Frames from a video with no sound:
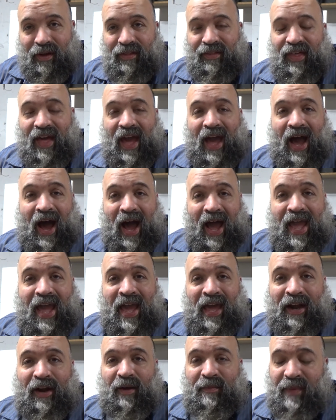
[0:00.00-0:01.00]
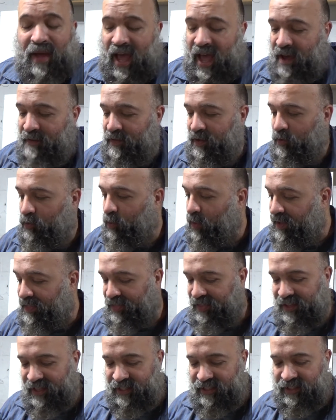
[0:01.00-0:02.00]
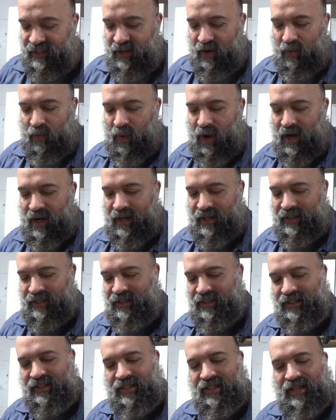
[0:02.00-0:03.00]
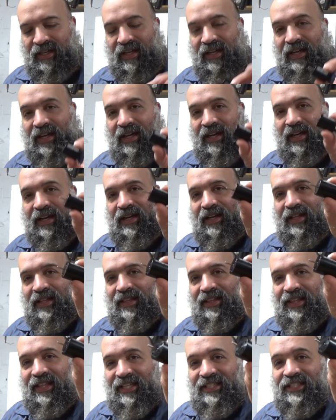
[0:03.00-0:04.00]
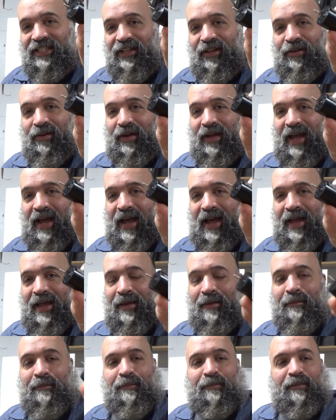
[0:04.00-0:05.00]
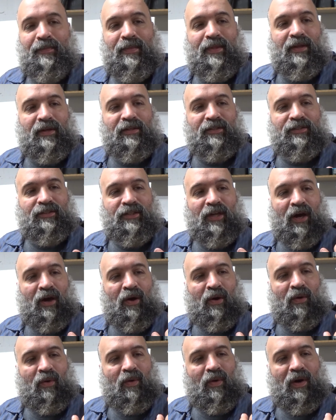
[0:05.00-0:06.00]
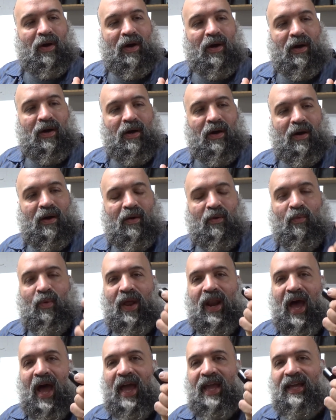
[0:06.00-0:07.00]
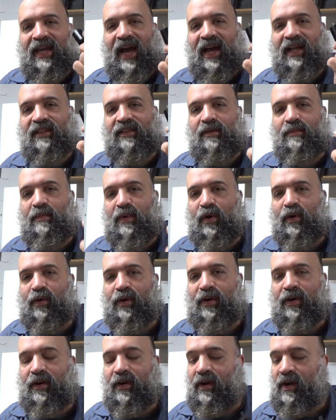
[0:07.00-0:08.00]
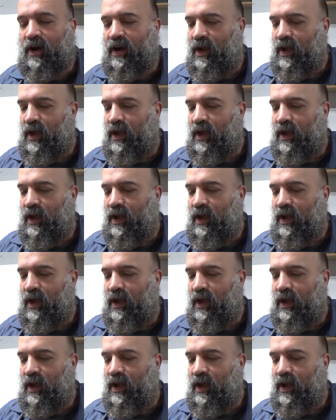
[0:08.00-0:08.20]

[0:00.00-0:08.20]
that I ended up having with this was this little guy. So when I got the motor,